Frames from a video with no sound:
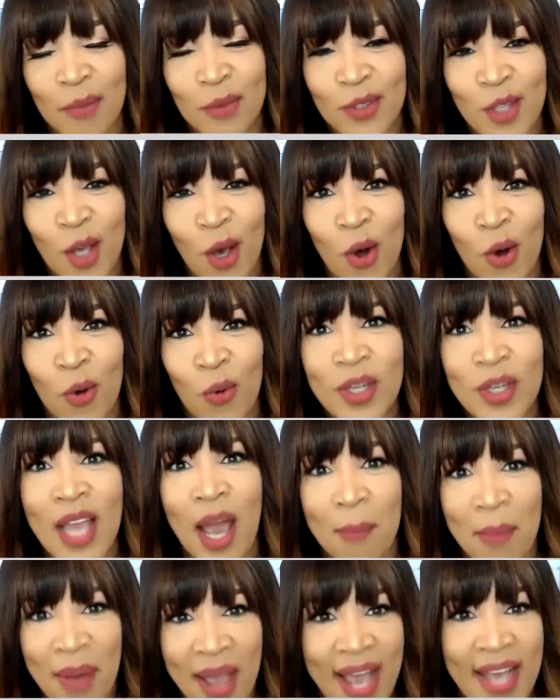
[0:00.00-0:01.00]
So we
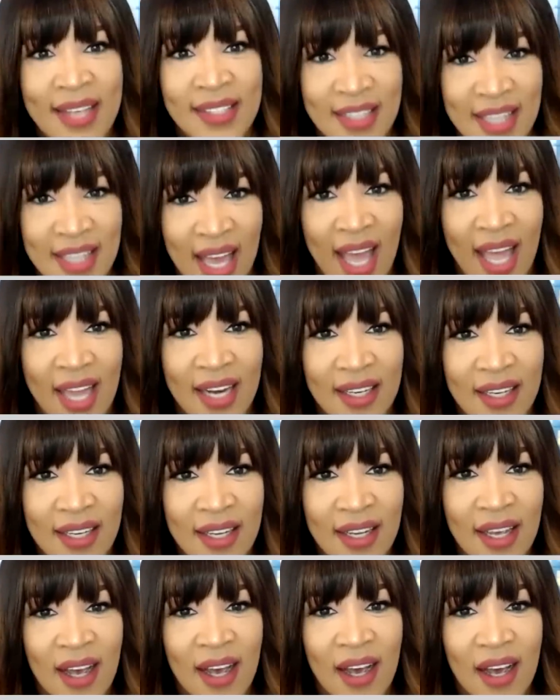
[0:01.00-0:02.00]
got past that.
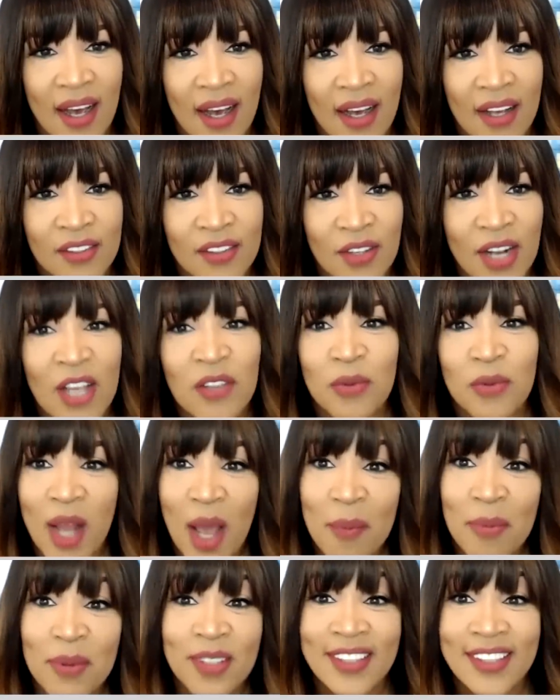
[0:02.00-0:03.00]
So that's what
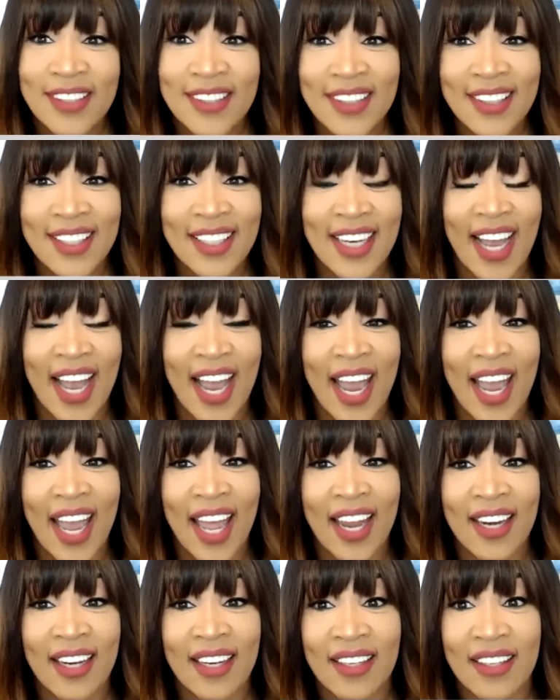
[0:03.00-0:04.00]
happened to Sugar.
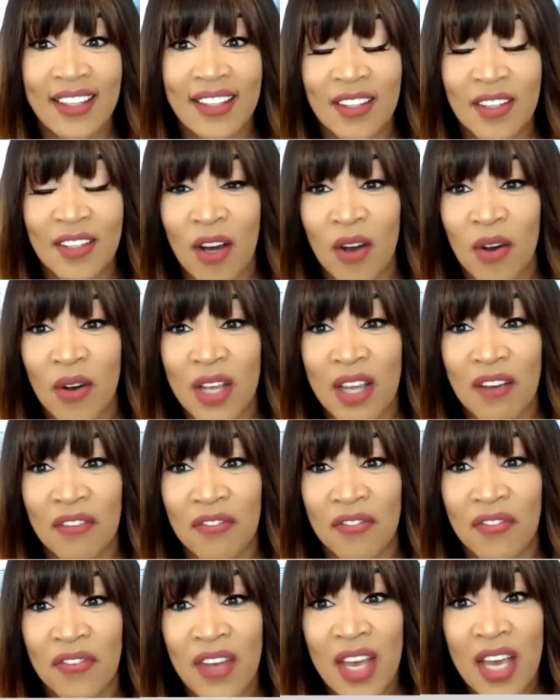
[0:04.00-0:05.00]
And, you know, if
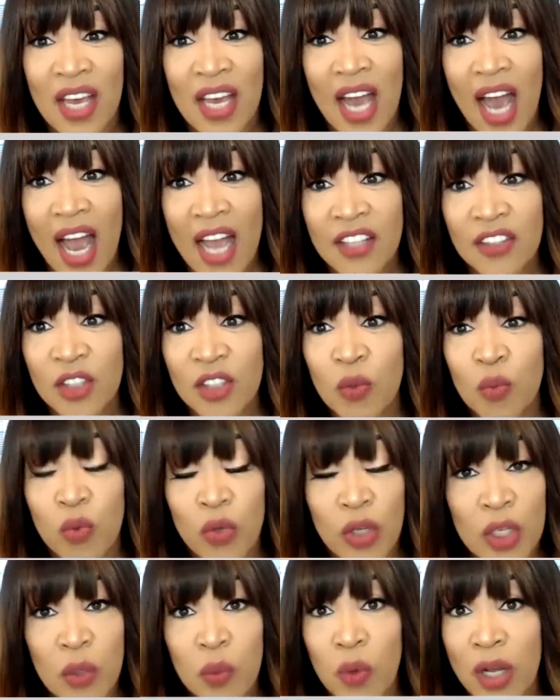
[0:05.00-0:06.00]
Ice Cube
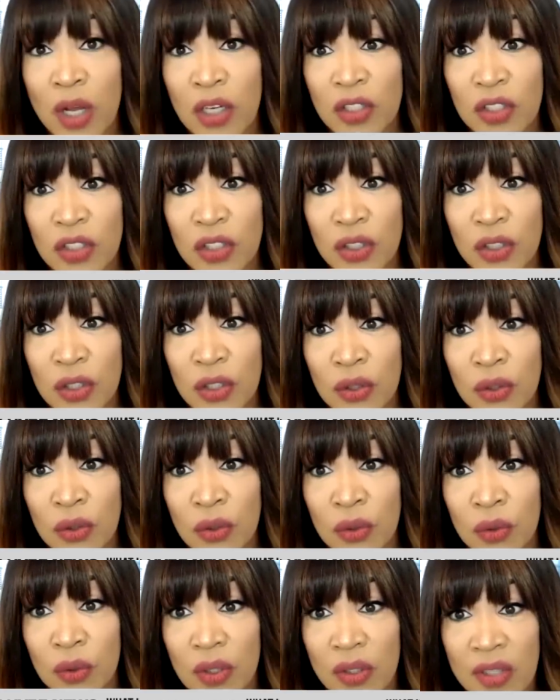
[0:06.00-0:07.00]
really wanted to
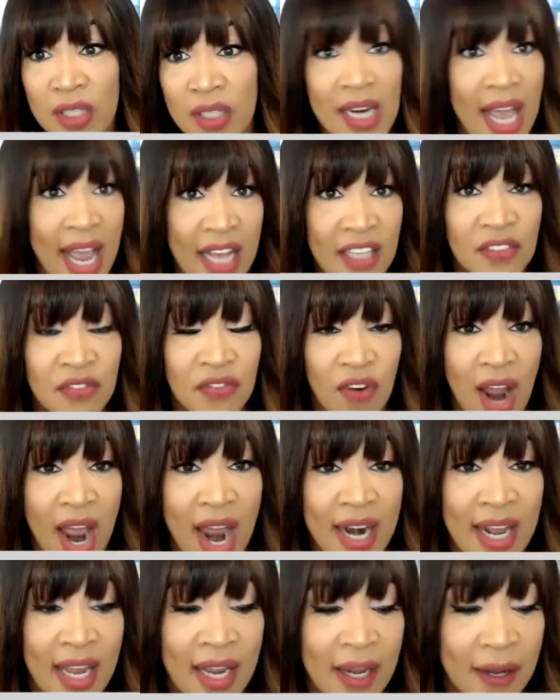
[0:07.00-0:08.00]
do the Last
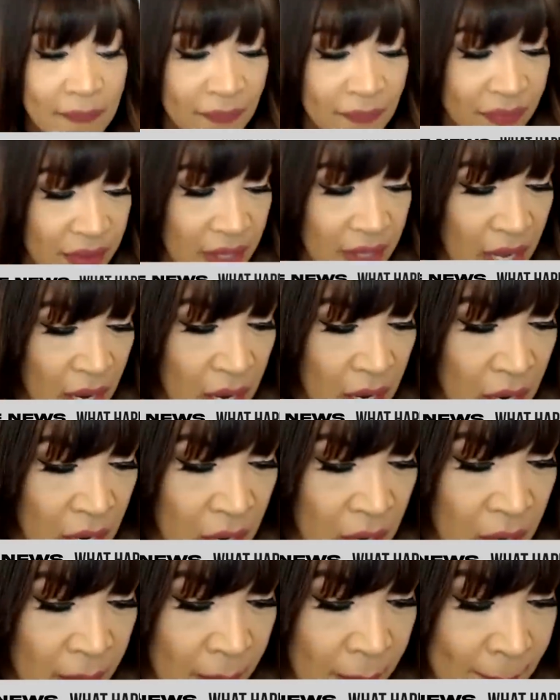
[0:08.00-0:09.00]
Friday,
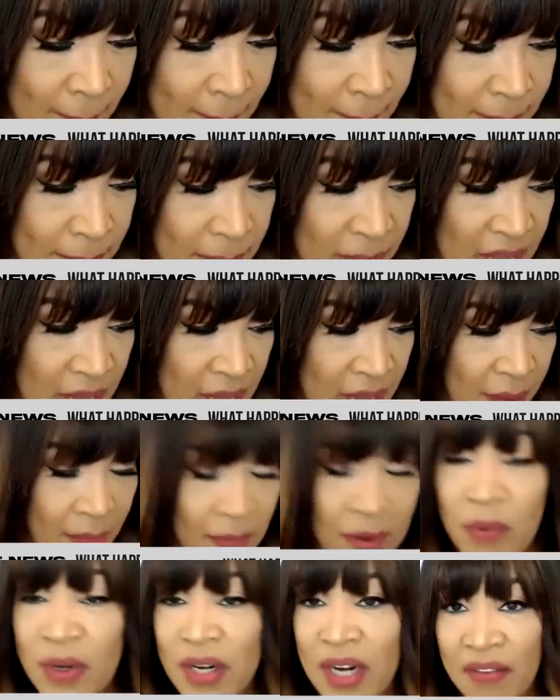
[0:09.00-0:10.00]

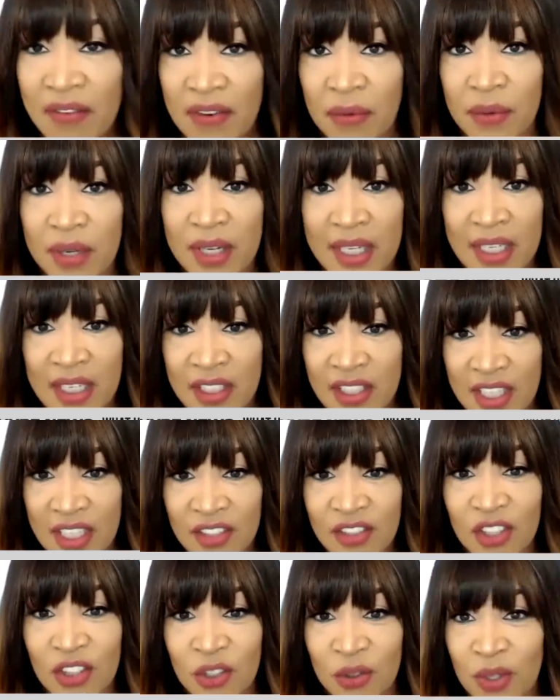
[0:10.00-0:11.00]
but we didn't get a
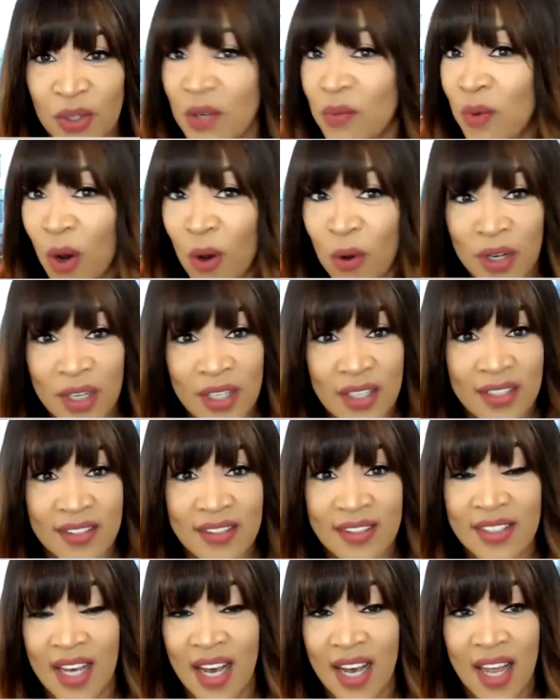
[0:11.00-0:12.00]
chance to do it. He wrote it, it's
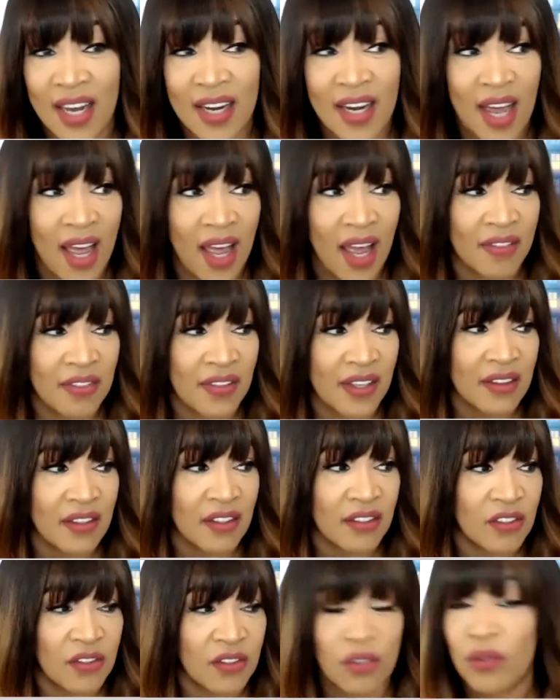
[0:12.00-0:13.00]
done. I think the
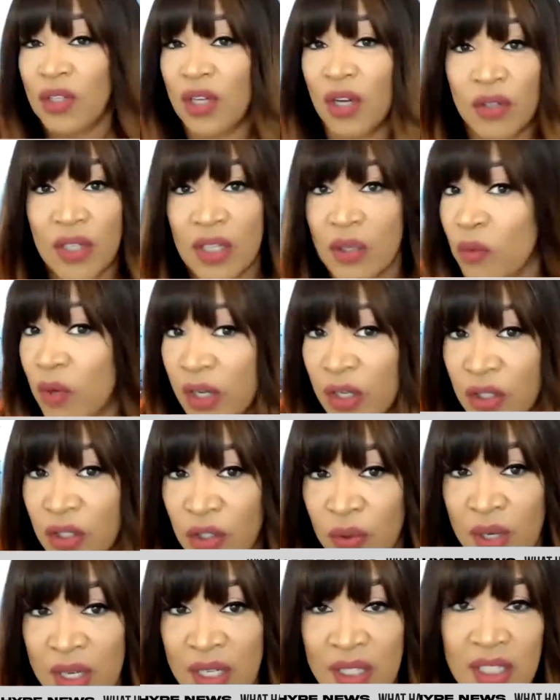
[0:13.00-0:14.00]
studio didn't want to
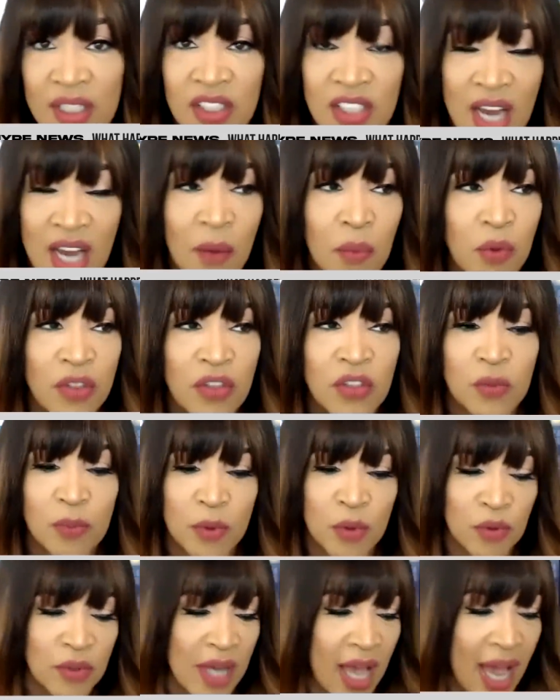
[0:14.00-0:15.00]
do it. And then John
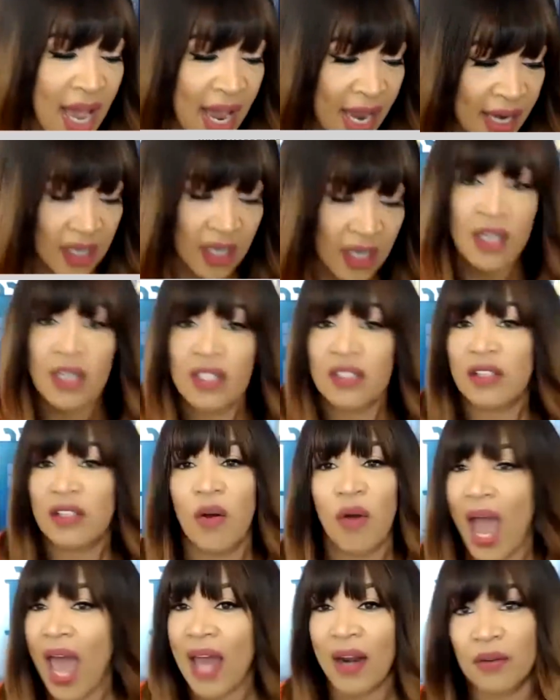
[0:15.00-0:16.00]
Witherspoon died. So
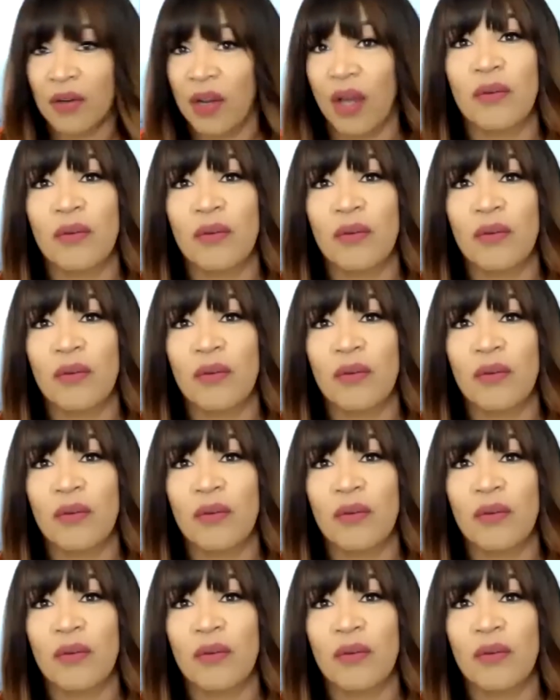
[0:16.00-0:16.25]
I don't know.